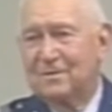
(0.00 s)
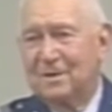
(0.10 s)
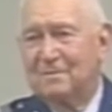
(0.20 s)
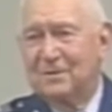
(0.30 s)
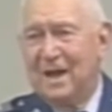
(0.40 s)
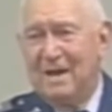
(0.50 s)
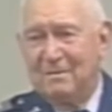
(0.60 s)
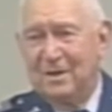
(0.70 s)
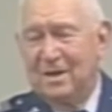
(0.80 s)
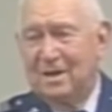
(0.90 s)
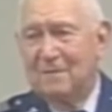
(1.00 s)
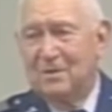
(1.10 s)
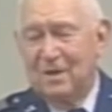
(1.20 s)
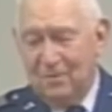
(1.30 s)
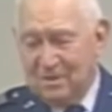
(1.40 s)
something was happening. He came
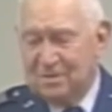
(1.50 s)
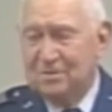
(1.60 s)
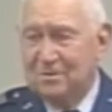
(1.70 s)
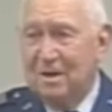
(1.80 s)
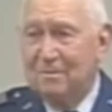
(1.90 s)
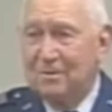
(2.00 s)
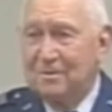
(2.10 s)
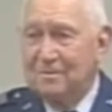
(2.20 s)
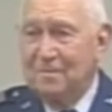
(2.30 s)
over and what's the trouble?